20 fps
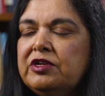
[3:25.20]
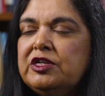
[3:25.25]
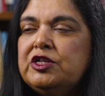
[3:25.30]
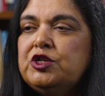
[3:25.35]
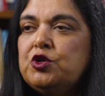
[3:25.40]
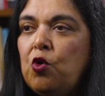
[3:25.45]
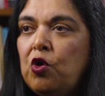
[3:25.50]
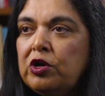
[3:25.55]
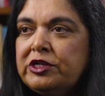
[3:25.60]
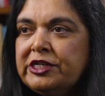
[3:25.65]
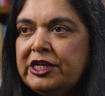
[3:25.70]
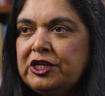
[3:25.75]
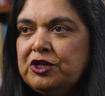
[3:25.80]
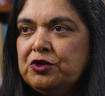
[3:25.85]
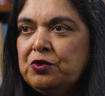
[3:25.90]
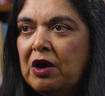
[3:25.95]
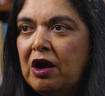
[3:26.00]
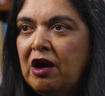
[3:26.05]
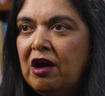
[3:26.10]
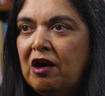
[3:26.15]
resorting
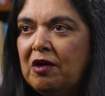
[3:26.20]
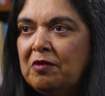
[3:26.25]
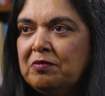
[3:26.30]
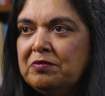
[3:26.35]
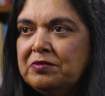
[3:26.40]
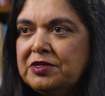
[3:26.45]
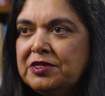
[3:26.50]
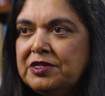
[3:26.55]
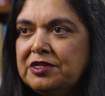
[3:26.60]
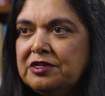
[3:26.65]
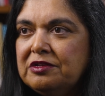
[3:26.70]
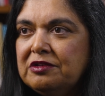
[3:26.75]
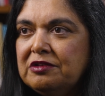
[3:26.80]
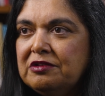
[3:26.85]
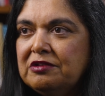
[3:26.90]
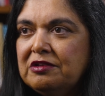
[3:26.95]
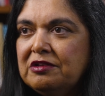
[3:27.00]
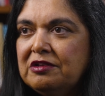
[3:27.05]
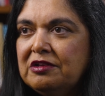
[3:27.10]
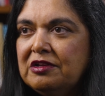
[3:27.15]
to arms
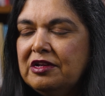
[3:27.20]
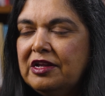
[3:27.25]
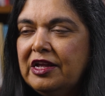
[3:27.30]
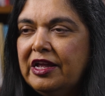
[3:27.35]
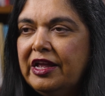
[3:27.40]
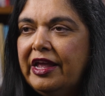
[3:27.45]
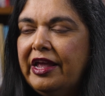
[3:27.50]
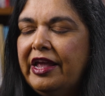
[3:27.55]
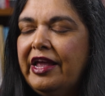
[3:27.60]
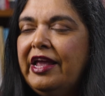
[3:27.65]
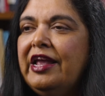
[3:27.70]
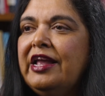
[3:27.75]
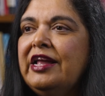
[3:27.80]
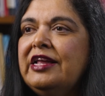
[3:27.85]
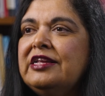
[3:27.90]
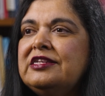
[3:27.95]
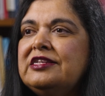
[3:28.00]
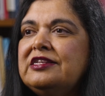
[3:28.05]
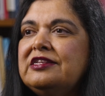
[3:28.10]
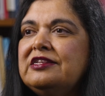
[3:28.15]

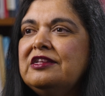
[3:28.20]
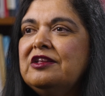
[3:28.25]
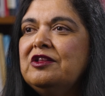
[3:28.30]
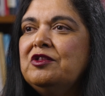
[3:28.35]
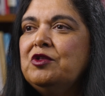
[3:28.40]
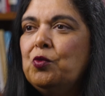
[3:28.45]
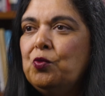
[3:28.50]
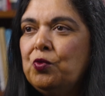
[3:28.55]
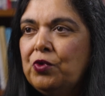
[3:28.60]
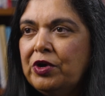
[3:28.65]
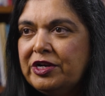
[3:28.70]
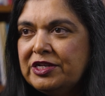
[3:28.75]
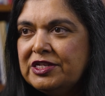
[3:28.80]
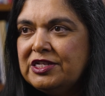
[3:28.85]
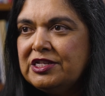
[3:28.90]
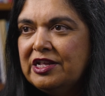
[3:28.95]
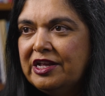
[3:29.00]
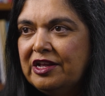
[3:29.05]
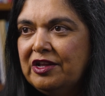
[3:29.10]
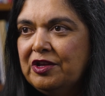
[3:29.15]
is the
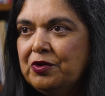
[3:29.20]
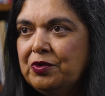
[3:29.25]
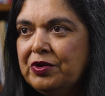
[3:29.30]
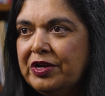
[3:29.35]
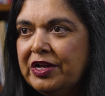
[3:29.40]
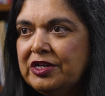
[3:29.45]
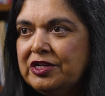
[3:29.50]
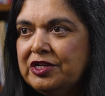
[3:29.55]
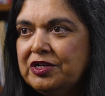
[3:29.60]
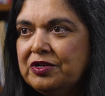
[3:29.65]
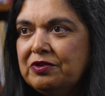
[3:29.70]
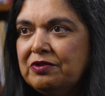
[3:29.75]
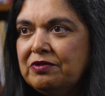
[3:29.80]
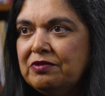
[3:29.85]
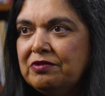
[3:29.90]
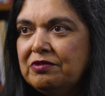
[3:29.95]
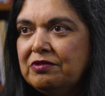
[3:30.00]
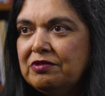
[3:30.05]
worst thing you can do.